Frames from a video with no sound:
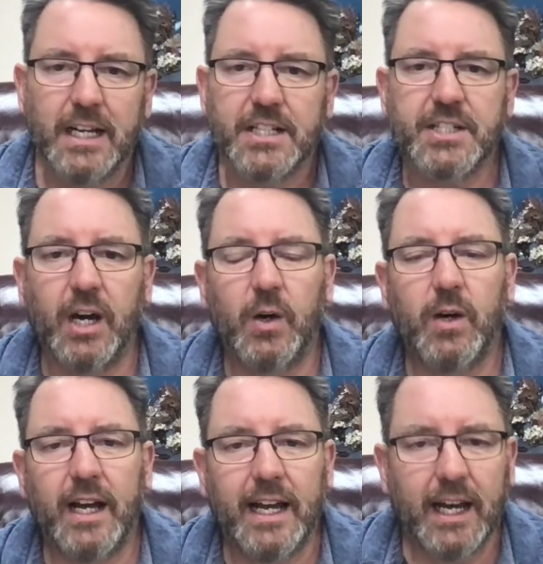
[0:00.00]

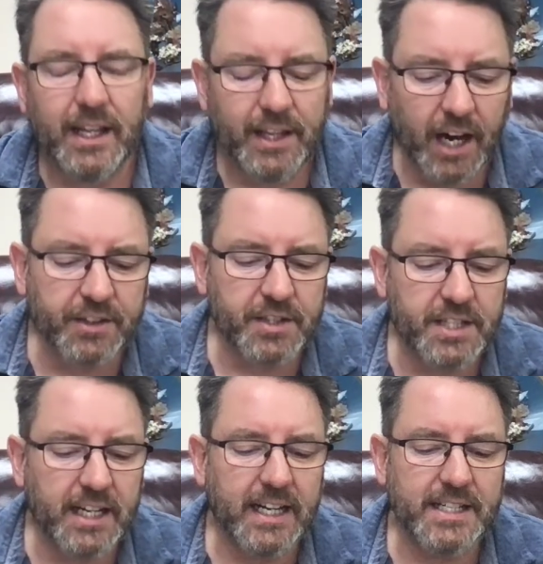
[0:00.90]
So the author
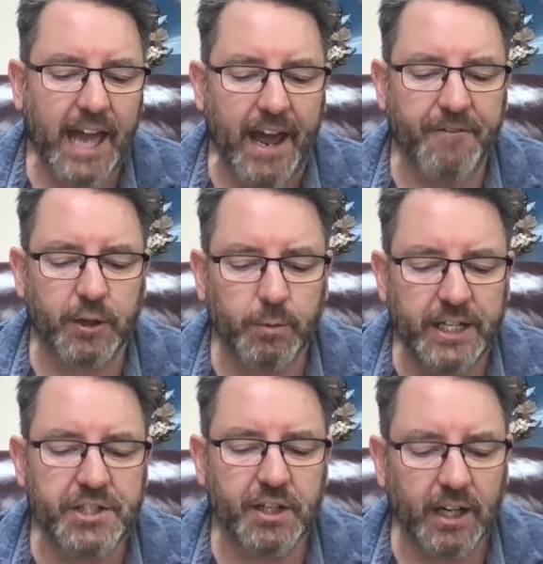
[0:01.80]
says, after
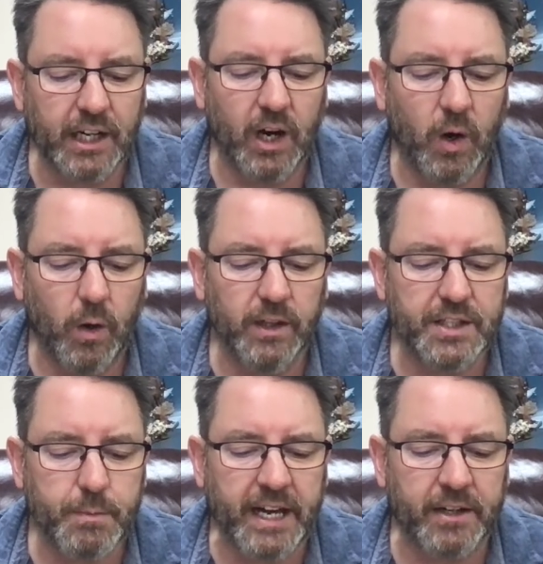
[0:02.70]
reaching a goal,
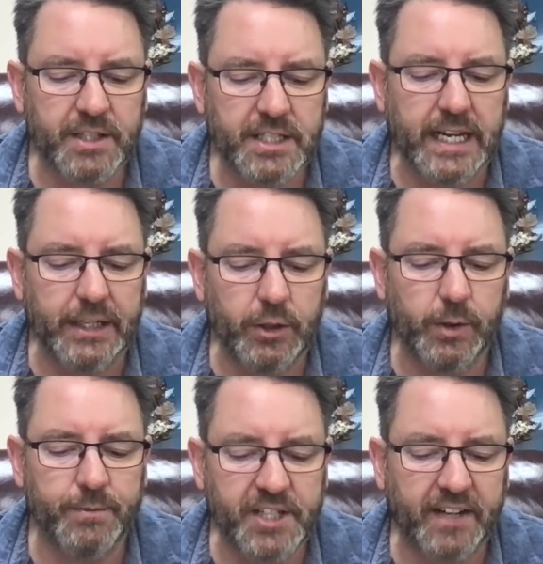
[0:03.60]
it's better to set new
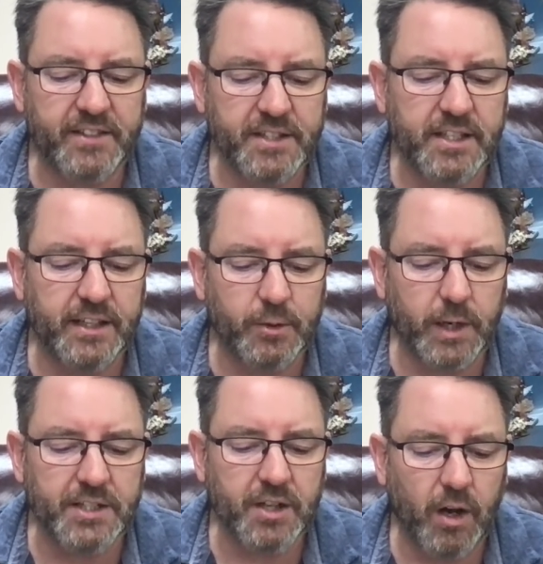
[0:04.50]
objectives than to
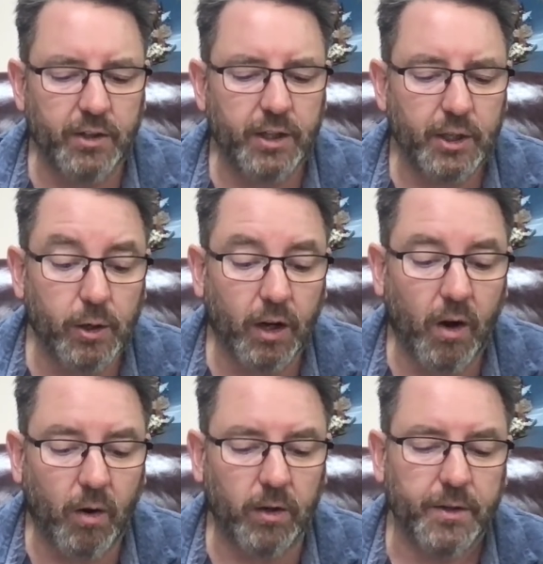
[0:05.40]
rest on your
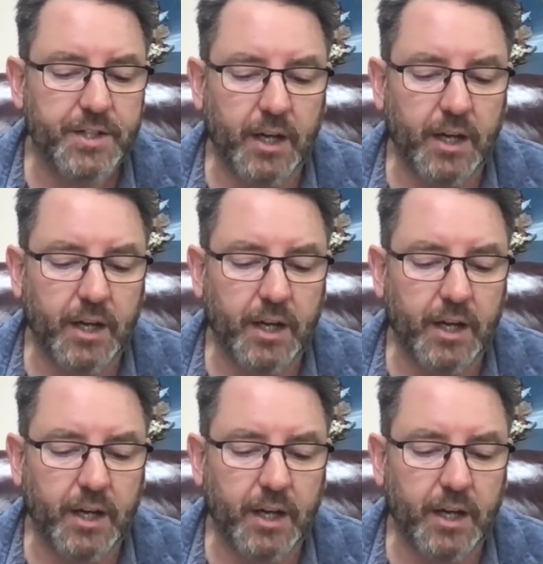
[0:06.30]
laurels.